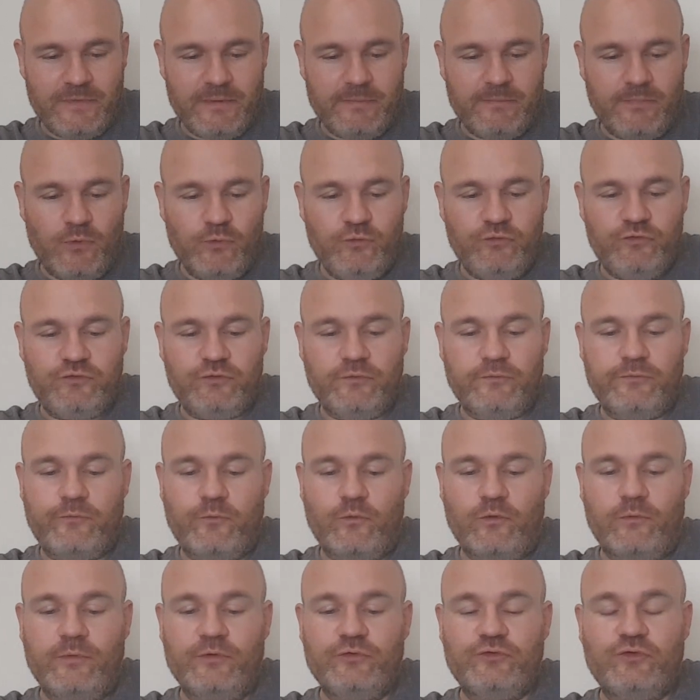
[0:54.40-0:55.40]
Most
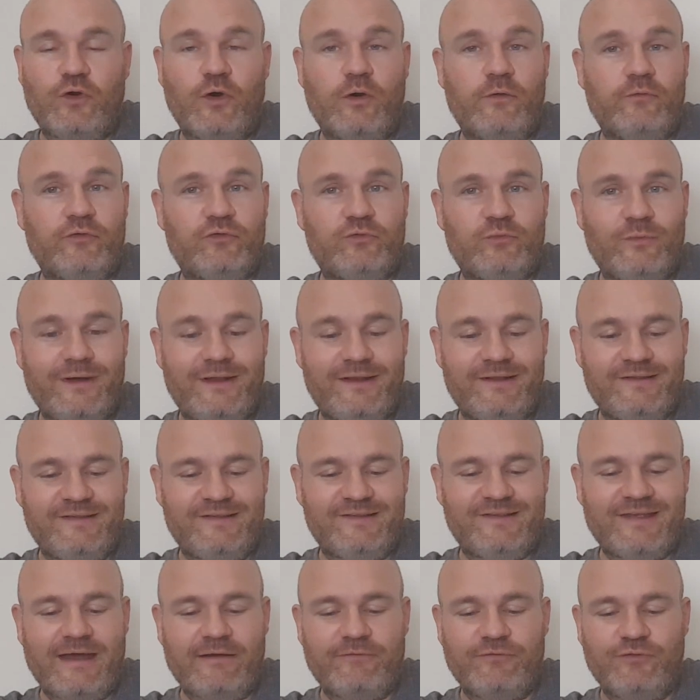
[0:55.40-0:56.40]
former Jehovah's
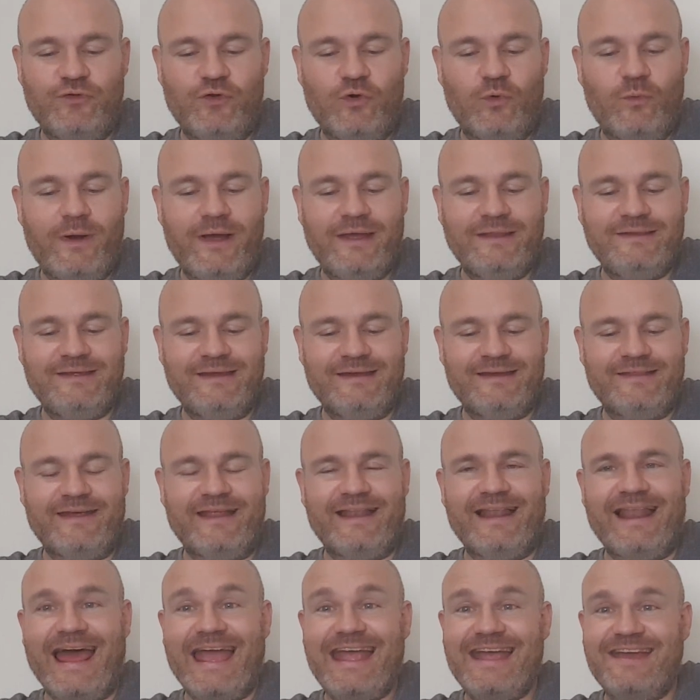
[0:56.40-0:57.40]
Witnesses have no idea
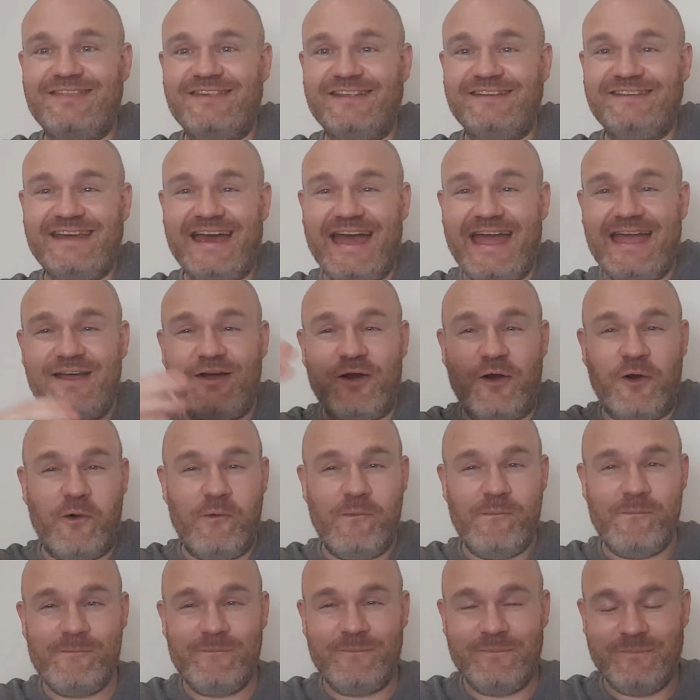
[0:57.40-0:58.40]
that, like the
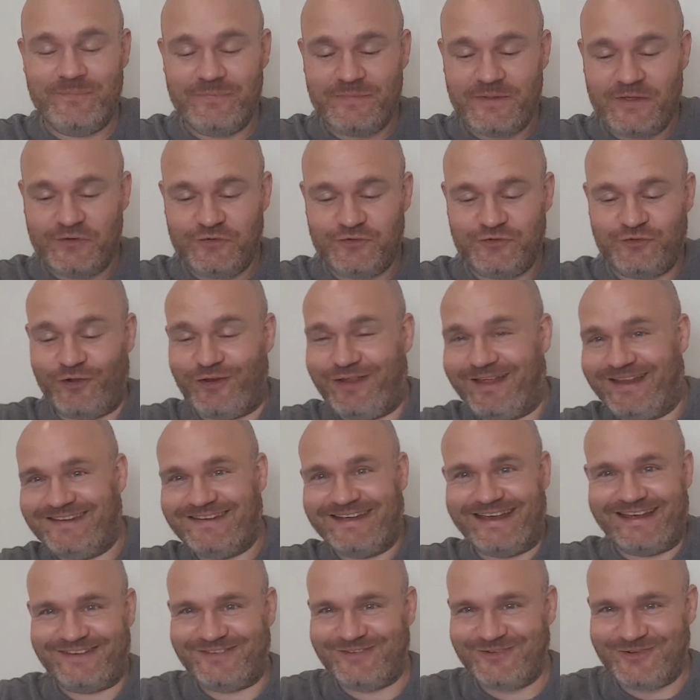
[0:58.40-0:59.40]
tango, shunning
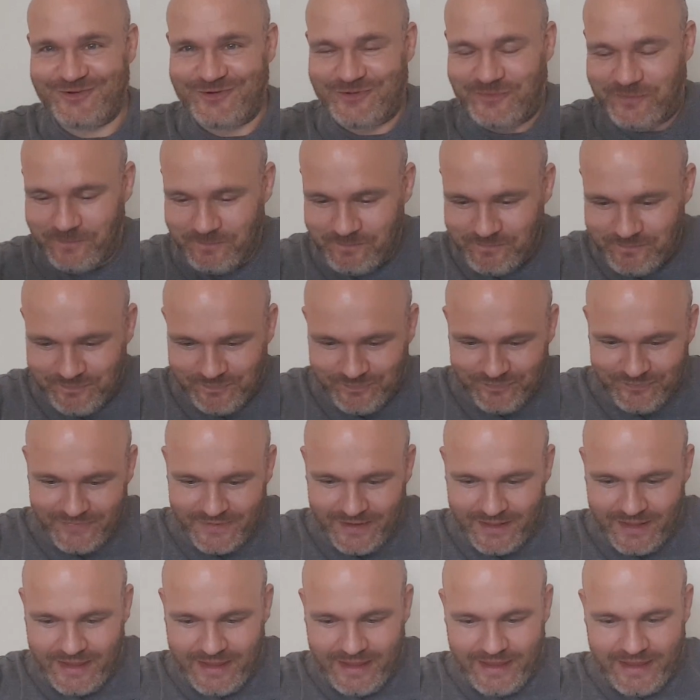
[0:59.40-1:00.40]
takes two.
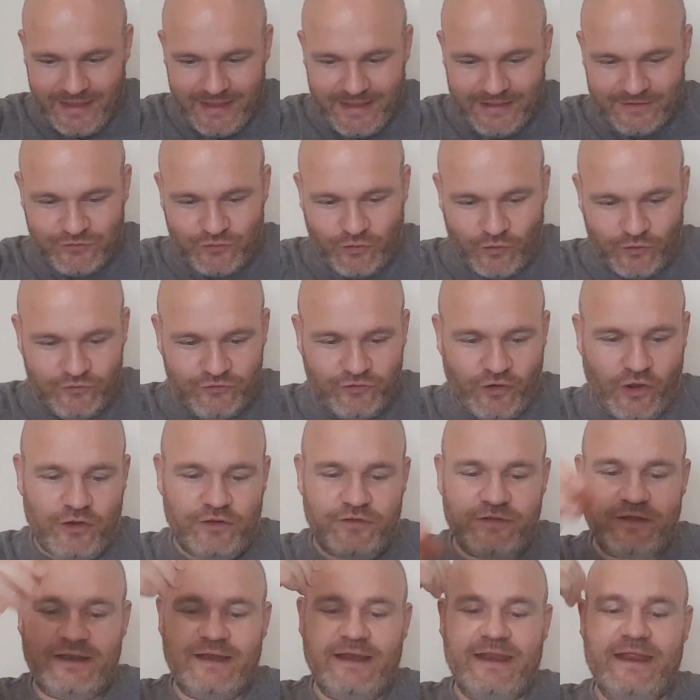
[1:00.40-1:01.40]
It turns
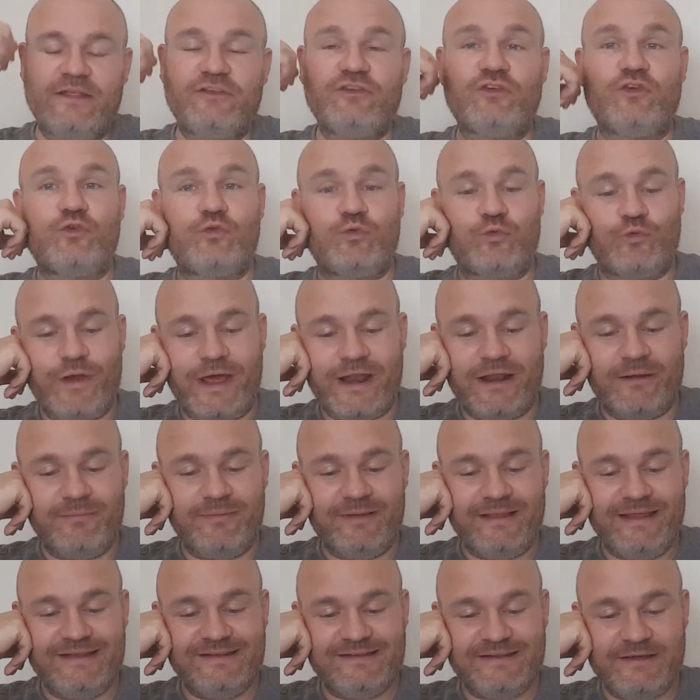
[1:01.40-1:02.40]
out that it is
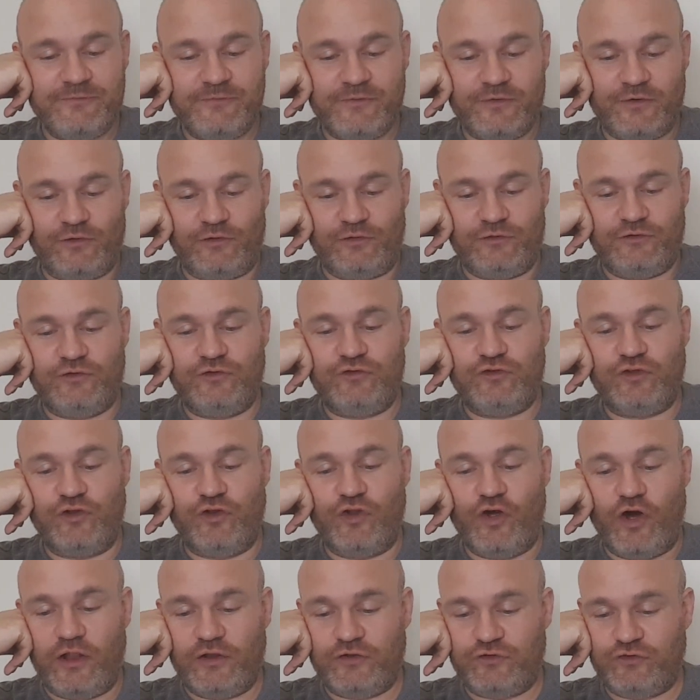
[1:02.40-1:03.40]
incredibly difficult to
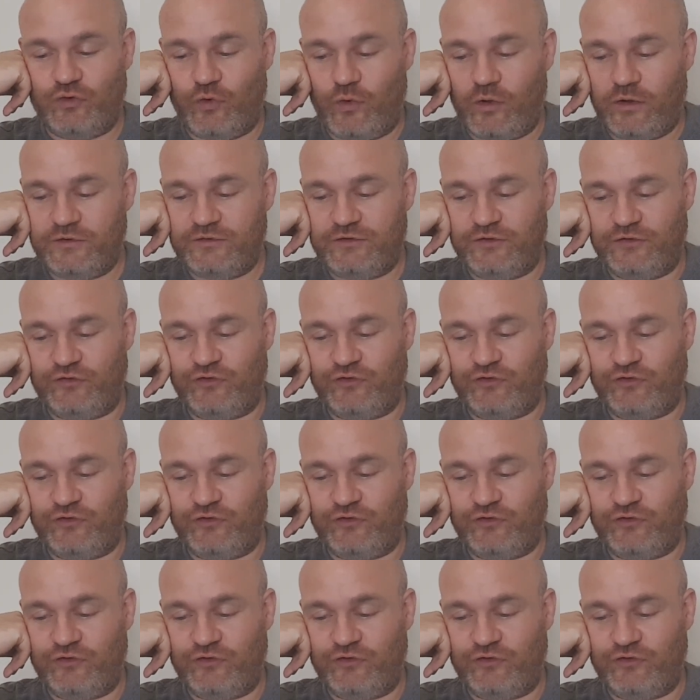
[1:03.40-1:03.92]
not talk to